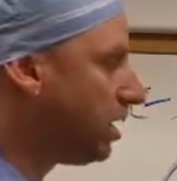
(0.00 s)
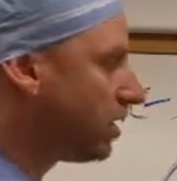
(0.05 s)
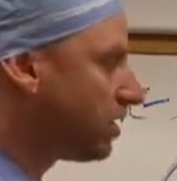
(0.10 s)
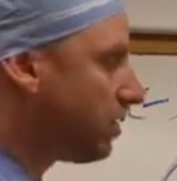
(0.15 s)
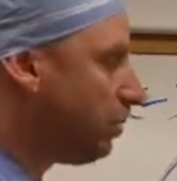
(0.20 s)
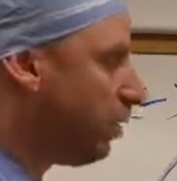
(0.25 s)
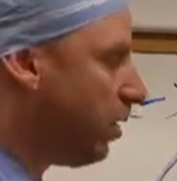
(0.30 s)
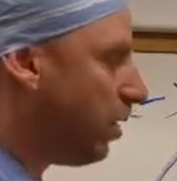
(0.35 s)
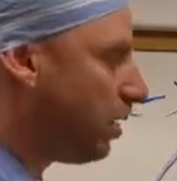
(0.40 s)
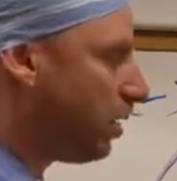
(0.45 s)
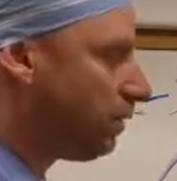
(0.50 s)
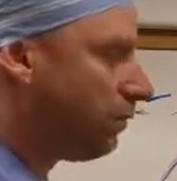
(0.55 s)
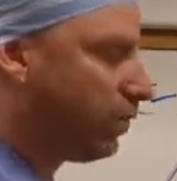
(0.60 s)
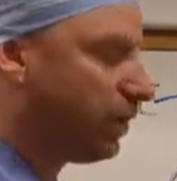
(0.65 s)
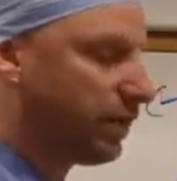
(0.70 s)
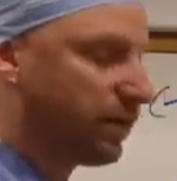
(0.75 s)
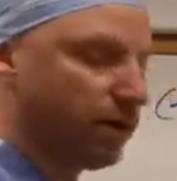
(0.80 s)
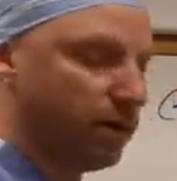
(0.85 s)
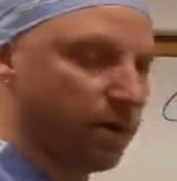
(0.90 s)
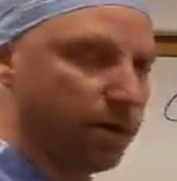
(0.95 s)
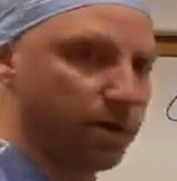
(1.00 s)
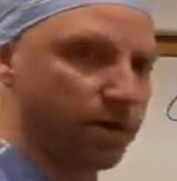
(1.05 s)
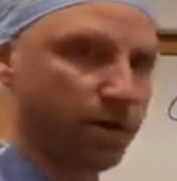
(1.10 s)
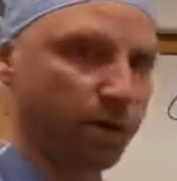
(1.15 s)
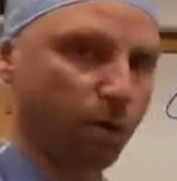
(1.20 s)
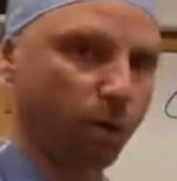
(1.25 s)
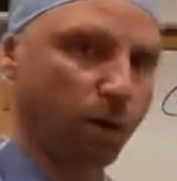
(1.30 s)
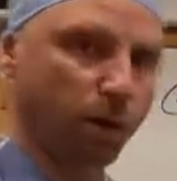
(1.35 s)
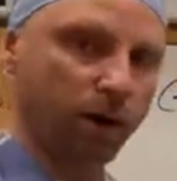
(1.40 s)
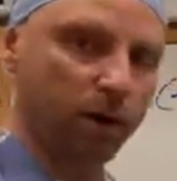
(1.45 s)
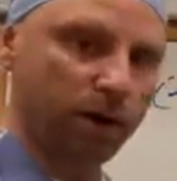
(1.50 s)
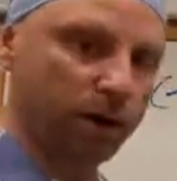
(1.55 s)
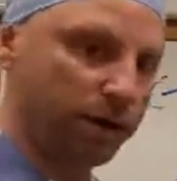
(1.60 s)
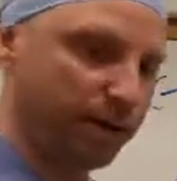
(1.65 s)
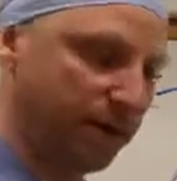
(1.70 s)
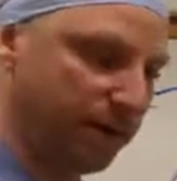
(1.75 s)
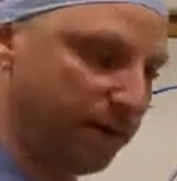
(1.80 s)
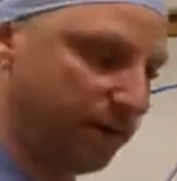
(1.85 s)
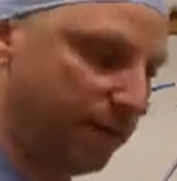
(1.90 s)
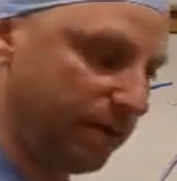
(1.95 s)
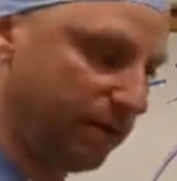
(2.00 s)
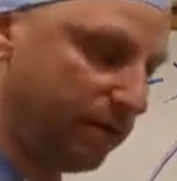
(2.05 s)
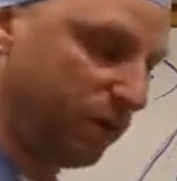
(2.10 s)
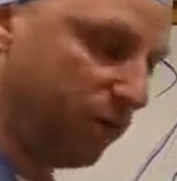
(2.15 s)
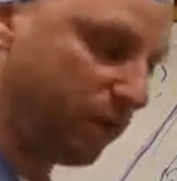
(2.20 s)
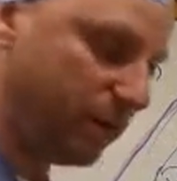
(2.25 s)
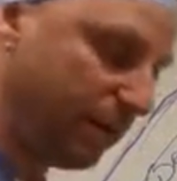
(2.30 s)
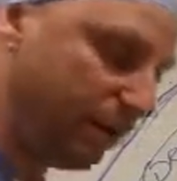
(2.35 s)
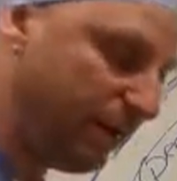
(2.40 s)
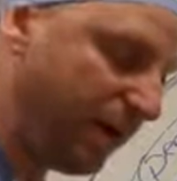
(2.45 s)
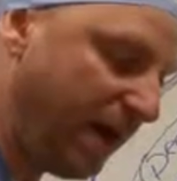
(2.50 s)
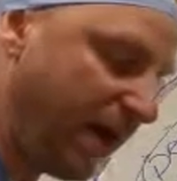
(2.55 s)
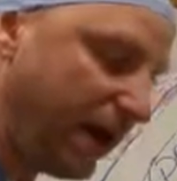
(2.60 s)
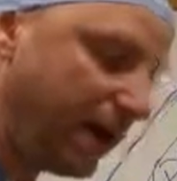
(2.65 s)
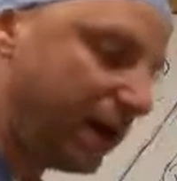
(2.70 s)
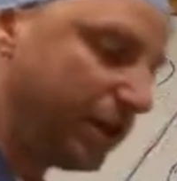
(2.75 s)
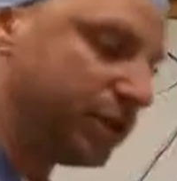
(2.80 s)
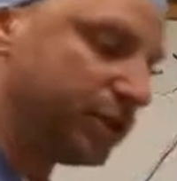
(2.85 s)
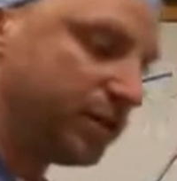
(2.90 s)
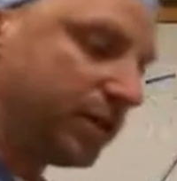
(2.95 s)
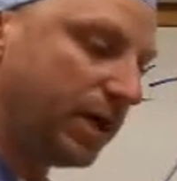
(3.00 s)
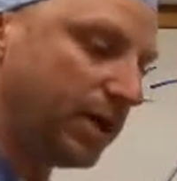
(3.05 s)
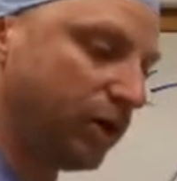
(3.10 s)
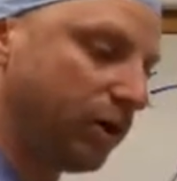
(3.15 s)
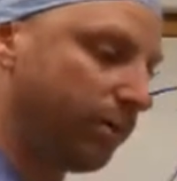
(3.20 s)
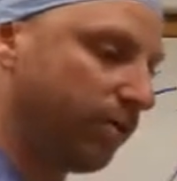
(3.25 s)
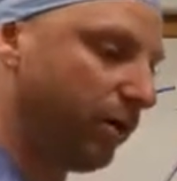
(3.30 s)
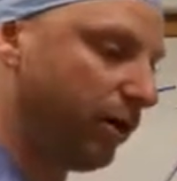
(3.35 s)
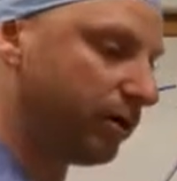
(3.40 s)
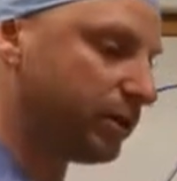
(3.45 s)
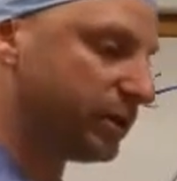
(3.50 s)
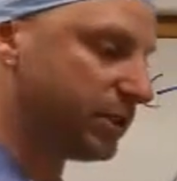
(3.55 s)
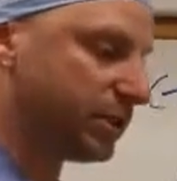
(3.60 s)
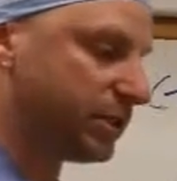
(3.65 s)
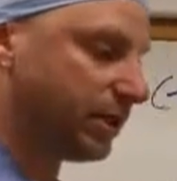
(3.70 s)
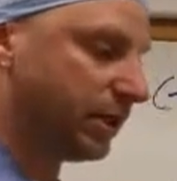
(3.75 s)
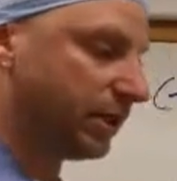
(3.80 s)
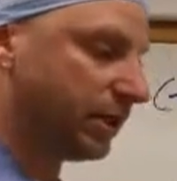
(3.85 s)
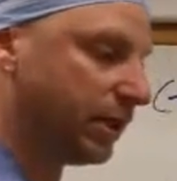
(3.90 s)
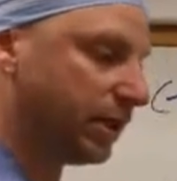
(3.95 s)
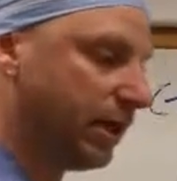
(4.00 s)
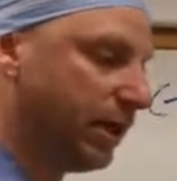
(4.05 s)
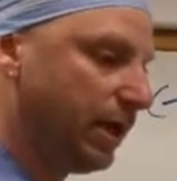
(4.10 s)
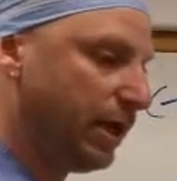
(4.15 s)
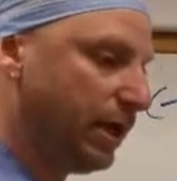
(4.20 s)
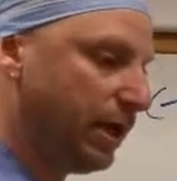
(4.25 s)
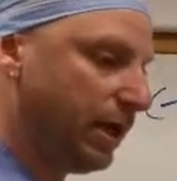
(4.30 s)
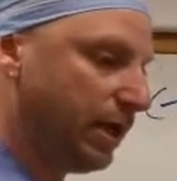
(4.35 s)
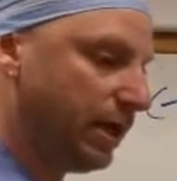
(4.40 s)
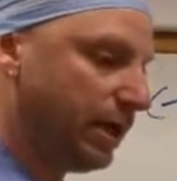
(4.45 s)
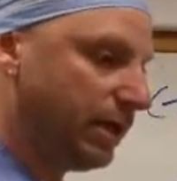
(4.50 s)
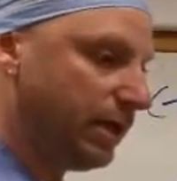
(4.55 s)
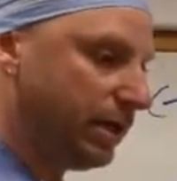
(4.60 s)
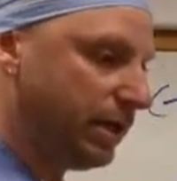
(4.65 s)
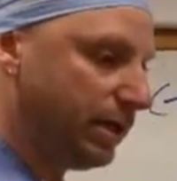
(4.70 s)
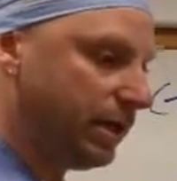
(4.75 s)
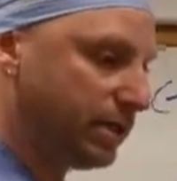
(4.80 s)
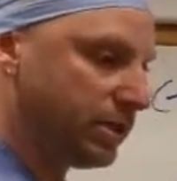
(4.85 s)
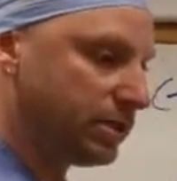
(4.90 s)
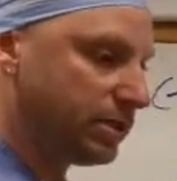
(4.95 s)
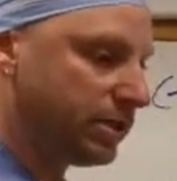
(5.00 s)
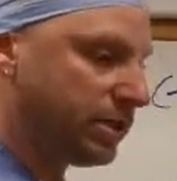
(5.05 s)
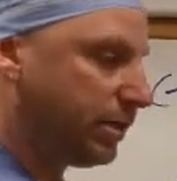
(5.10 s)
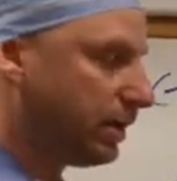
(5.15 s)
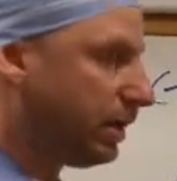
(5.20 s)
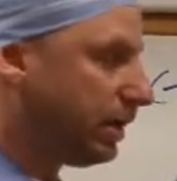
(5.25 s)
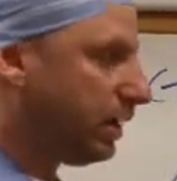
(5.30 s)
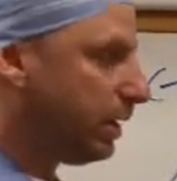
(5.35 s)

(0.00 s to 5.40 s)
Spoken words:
So part of what the work that they do in the package that you're purchasing is